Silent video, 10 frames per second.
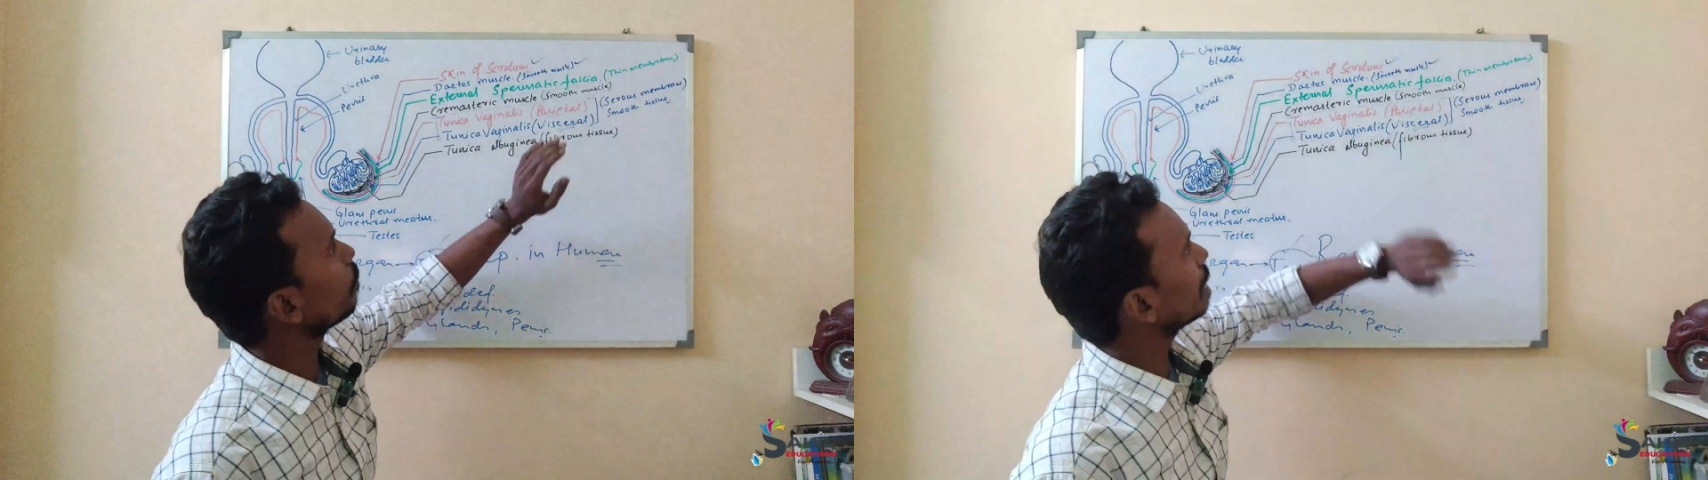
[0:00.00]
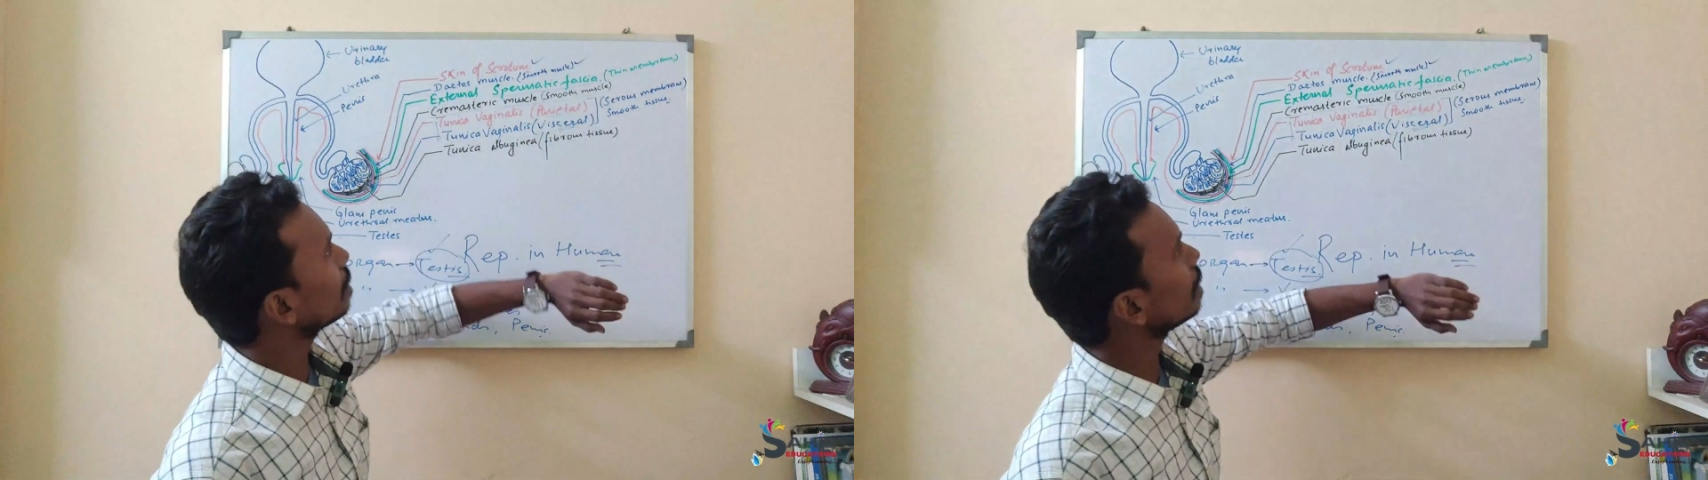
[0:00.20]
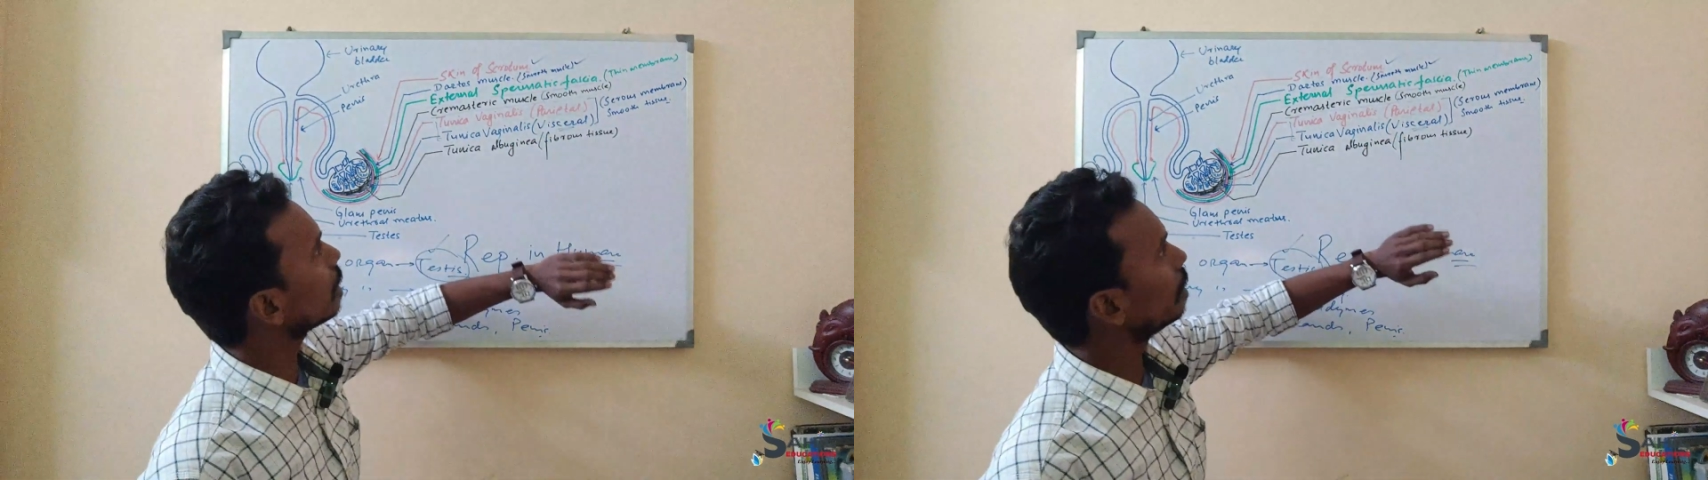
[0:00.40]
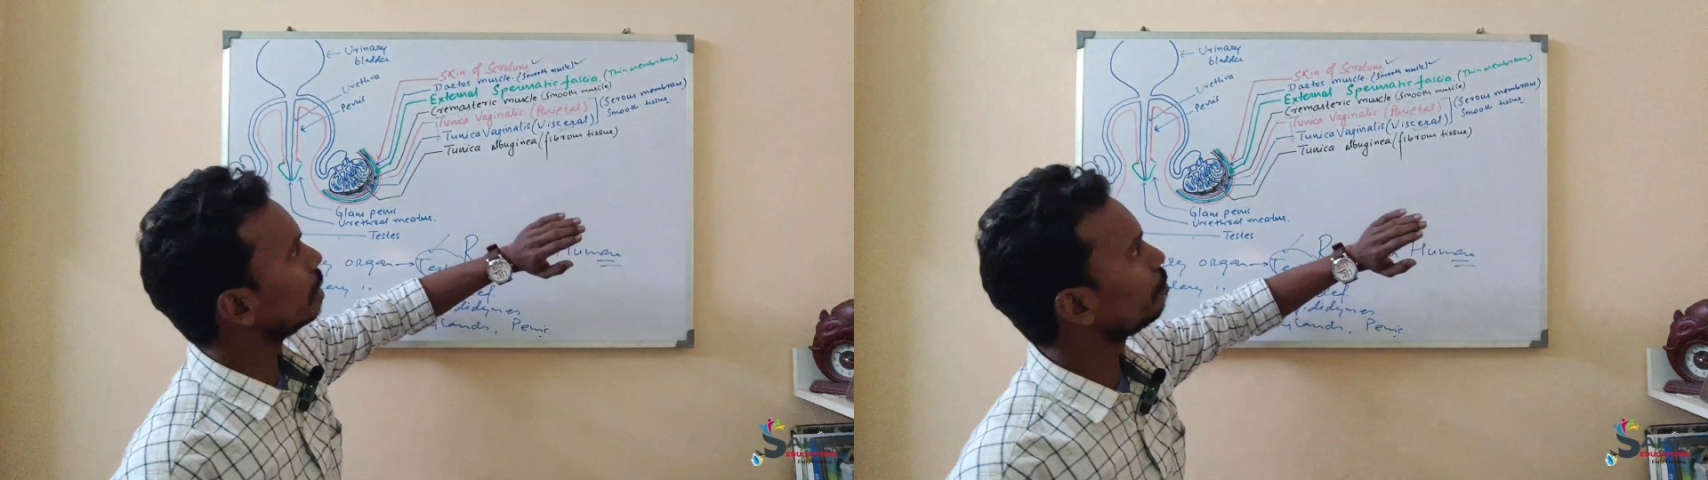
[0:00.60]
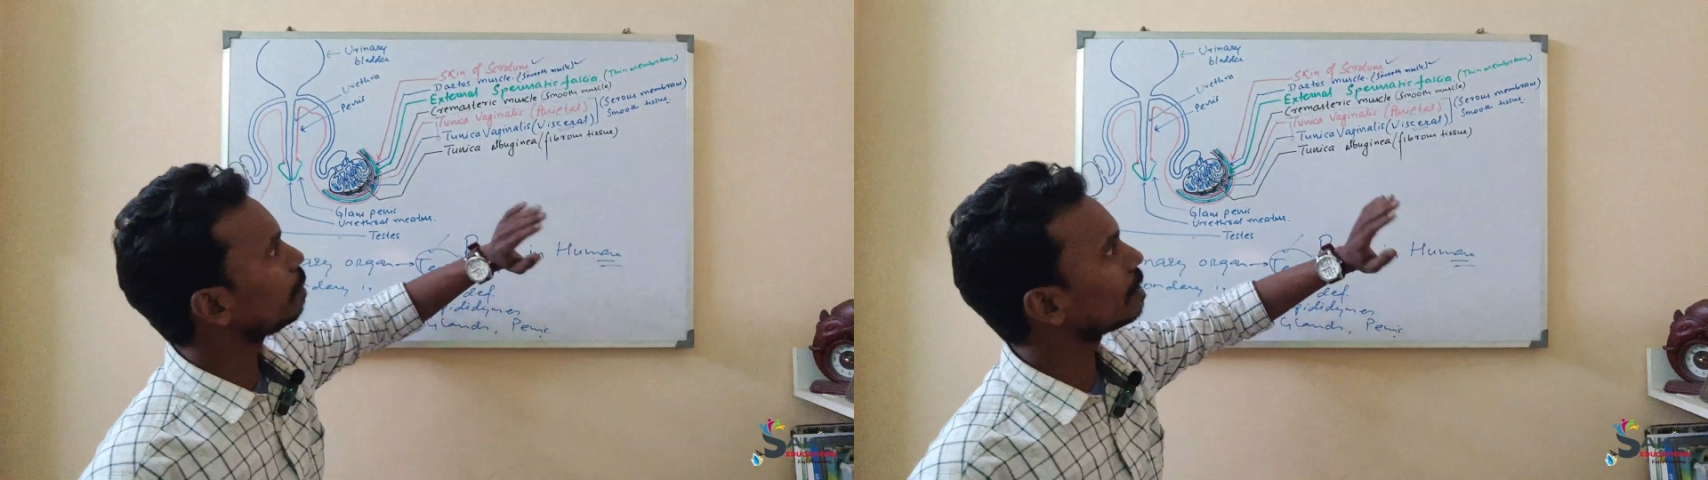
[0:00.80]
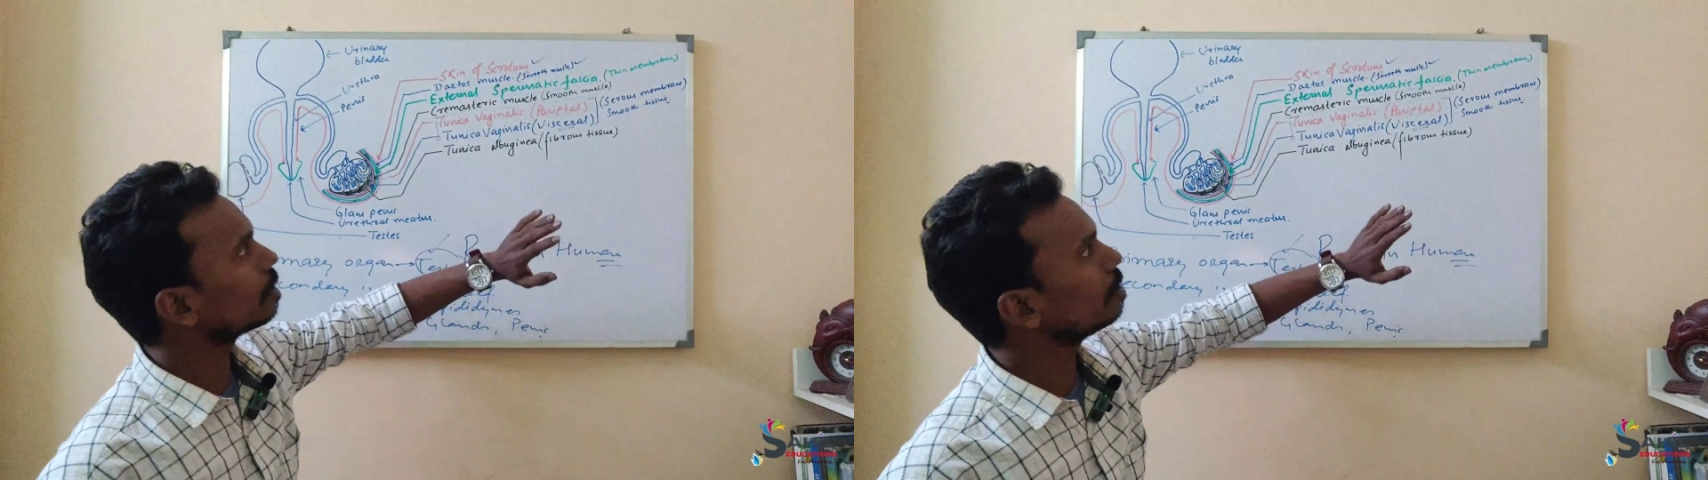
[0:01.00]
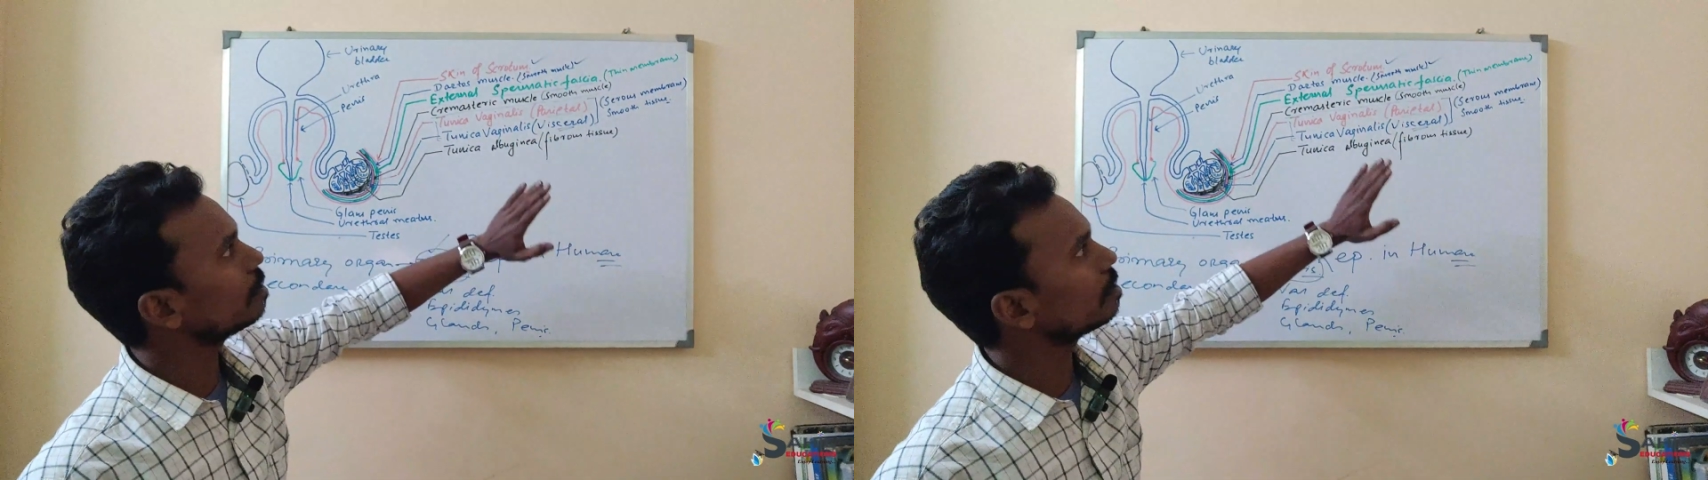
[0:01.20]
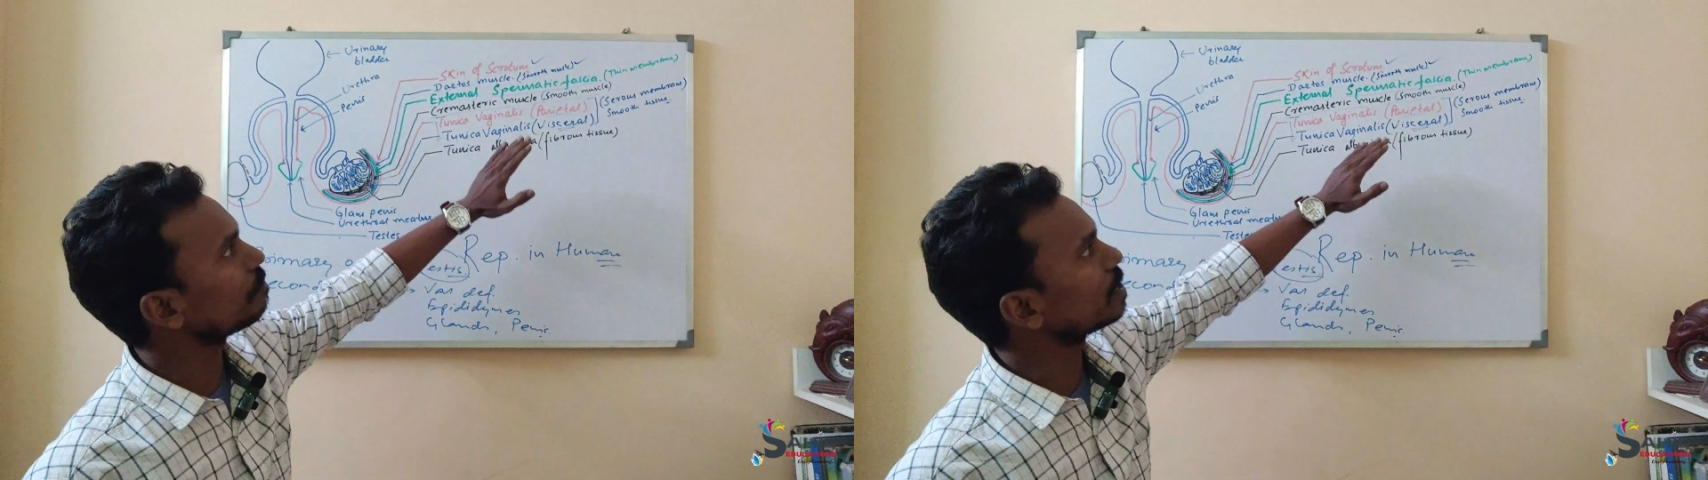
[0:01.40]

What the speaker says: basically this